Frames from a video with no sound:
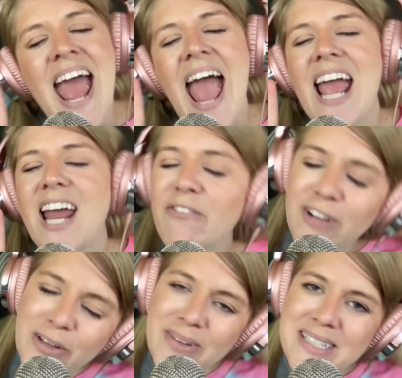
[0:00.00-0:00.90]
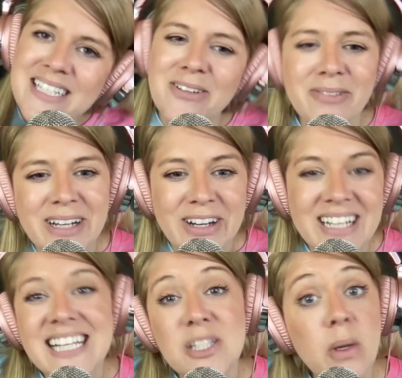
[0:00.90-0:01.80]
and fluent reader.
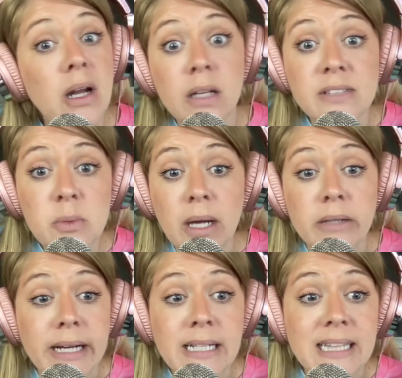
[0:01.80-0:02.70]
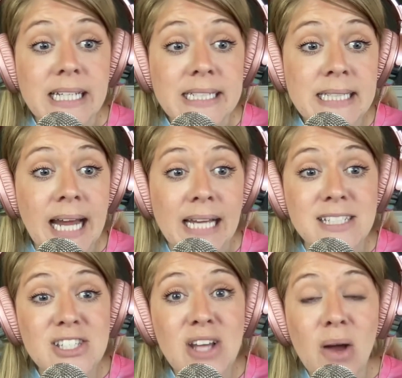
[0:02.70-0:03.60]
And that's what all of us want, right? At the end of the day.
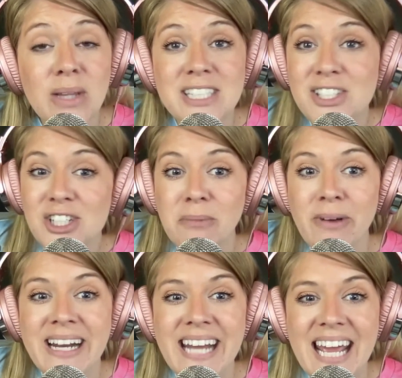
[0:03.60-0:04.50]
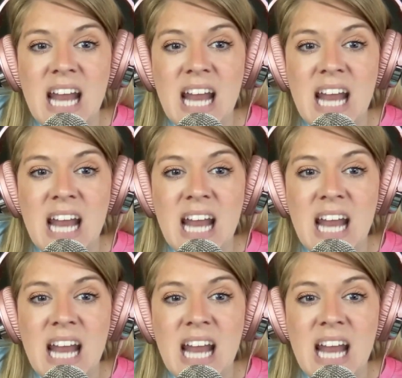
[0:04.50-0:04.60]
So let's jump right in.